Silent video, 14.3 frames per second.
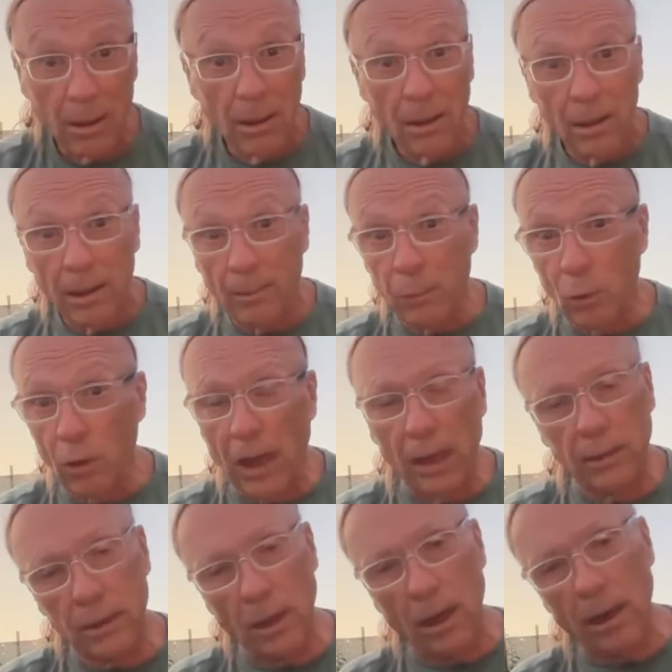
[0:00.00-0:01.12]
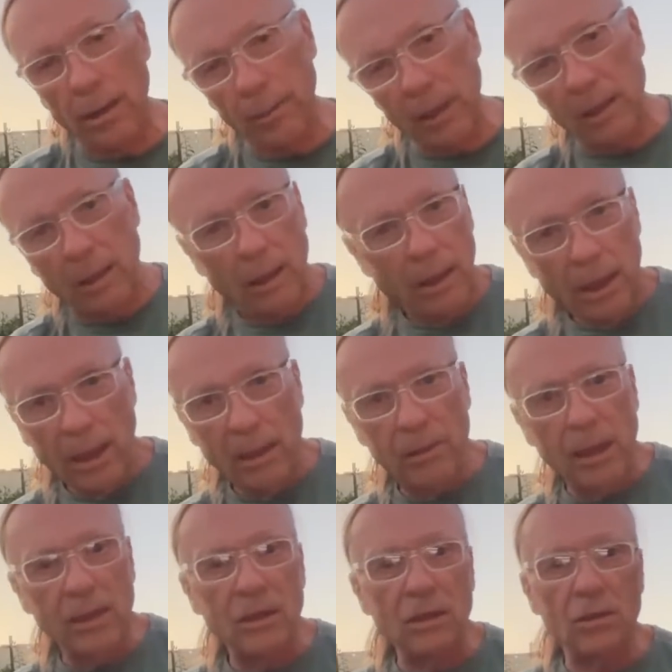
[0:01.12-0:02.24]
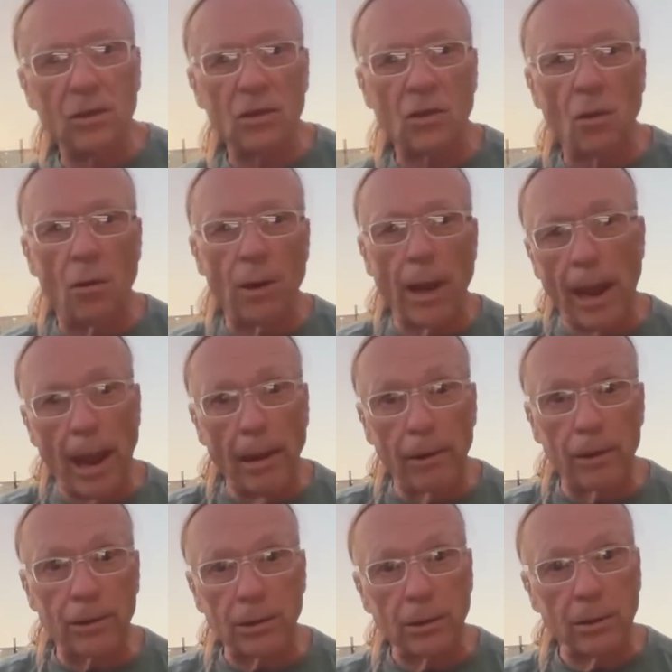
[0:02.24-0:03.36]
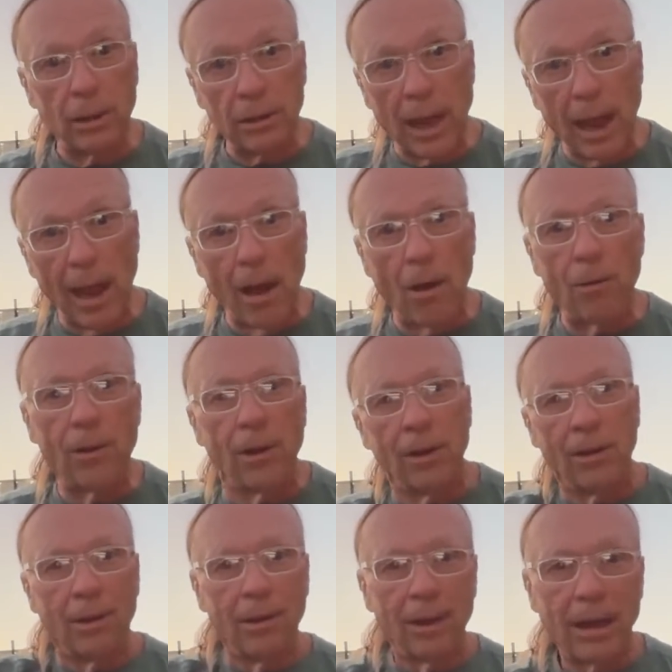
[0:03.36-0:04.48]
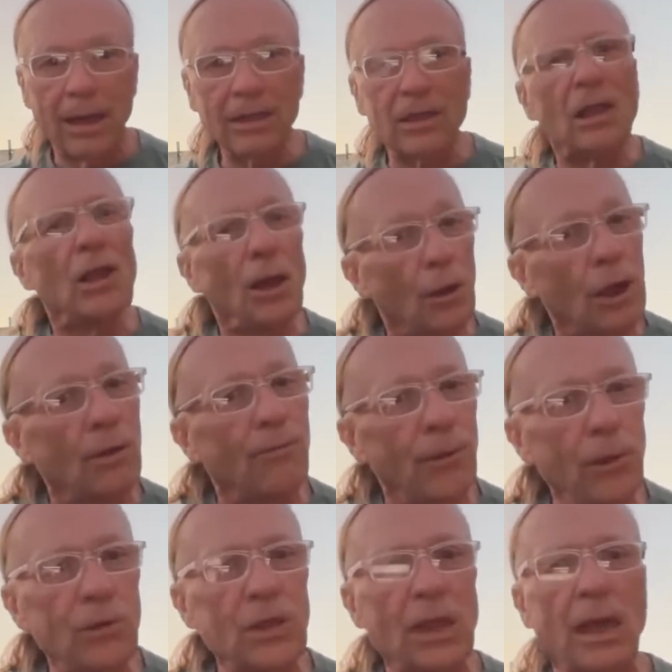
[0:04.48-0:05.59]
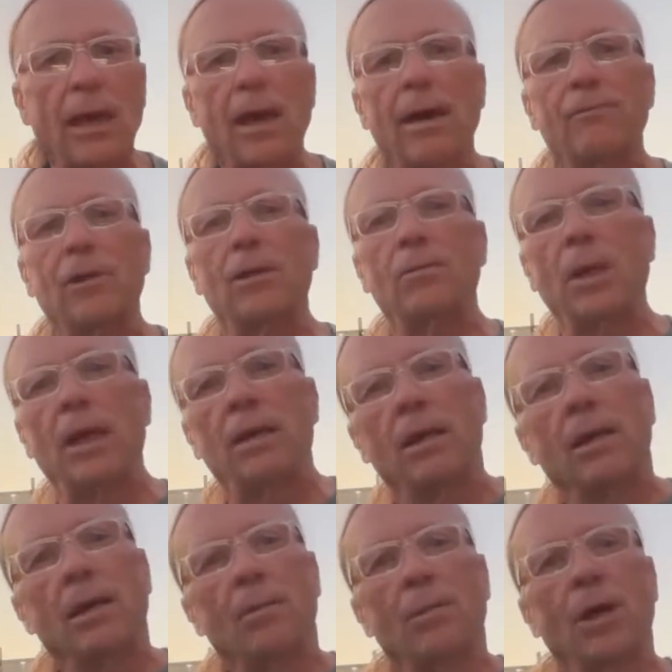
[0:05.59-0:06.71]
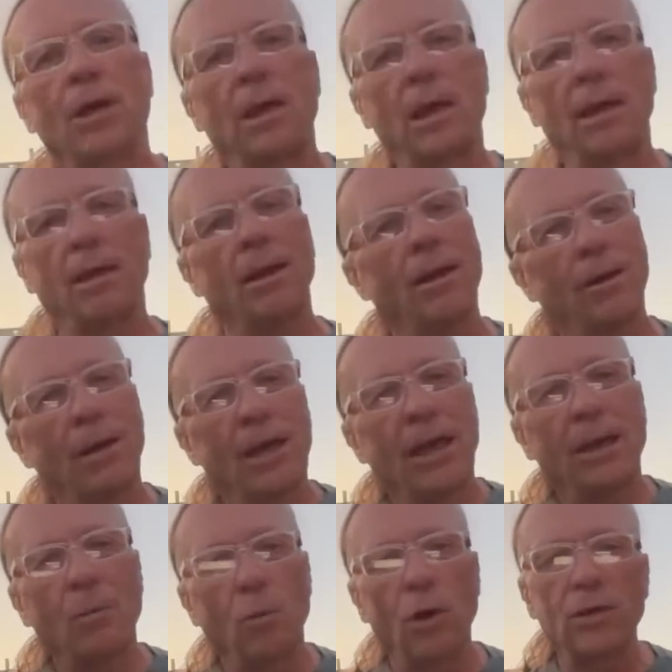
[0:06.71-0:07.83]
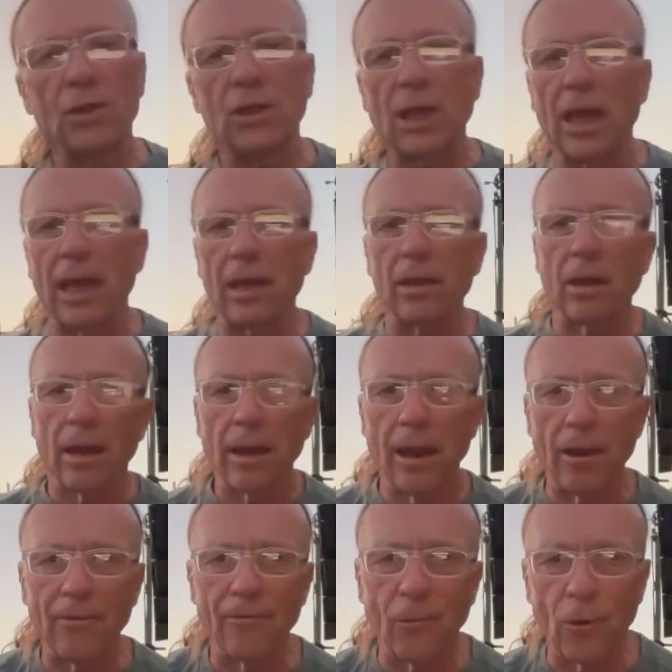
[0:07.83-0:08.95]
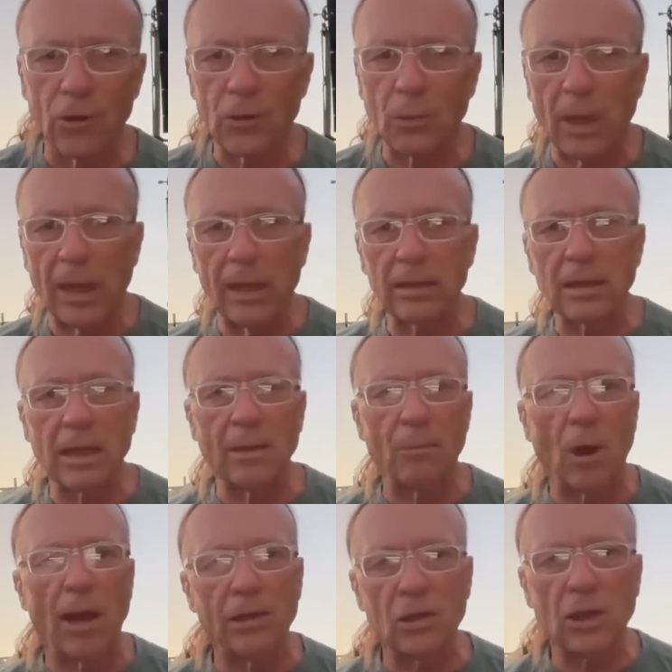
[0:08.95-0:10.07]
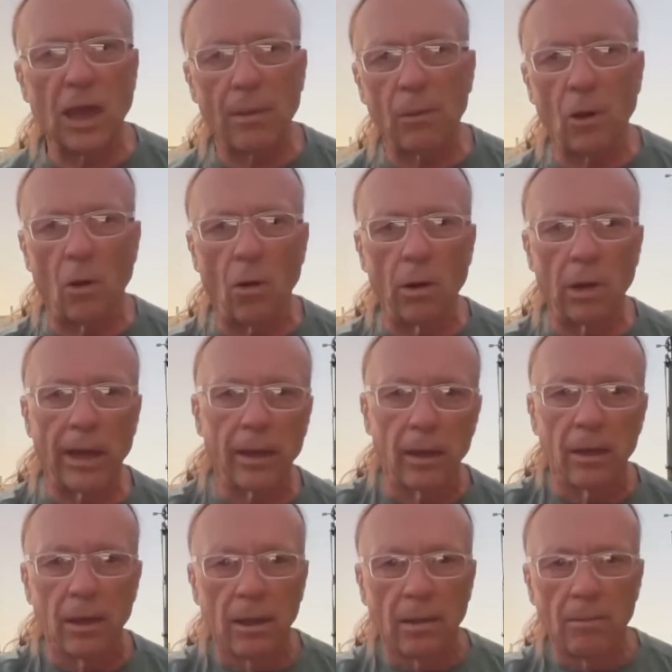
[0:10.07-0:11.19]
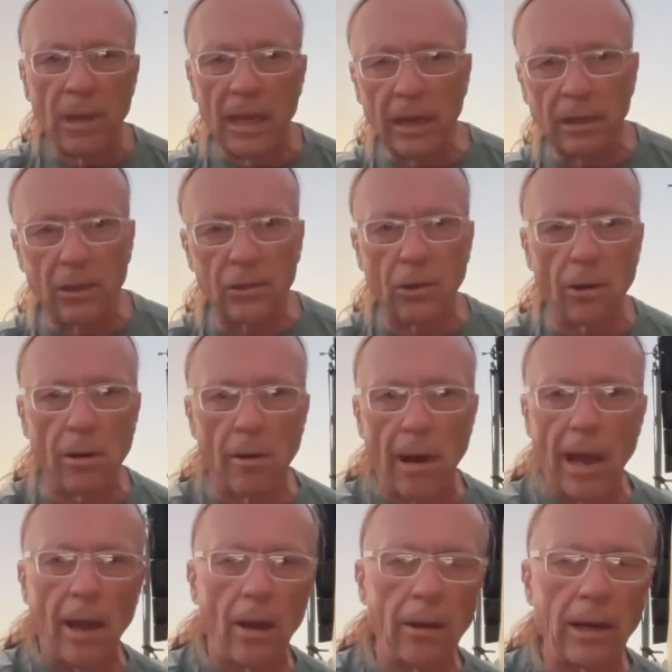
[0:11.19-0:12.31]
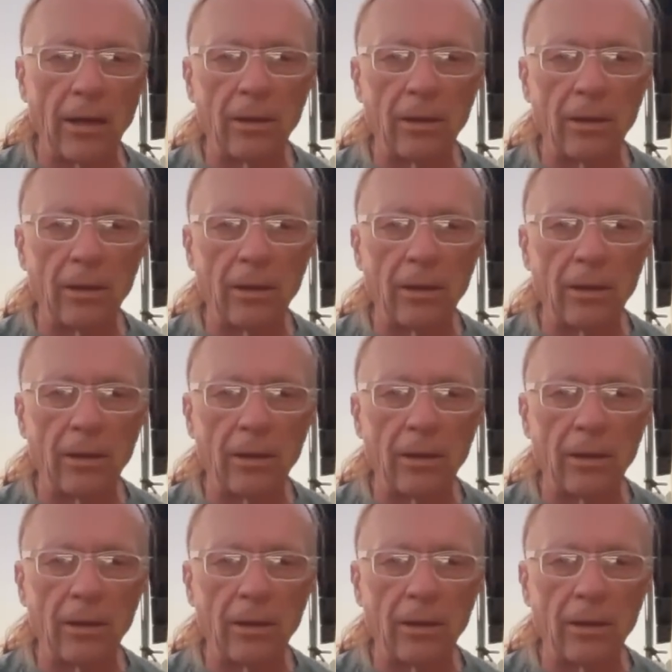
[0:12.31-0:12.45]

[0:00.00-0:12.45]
They pull guns on him. He thinks he's just going to Anderson, the town. And it's a little confusing, I have to admit. But, it would say that Air Force Base, and he probably just kept going, like, meaning to turn around.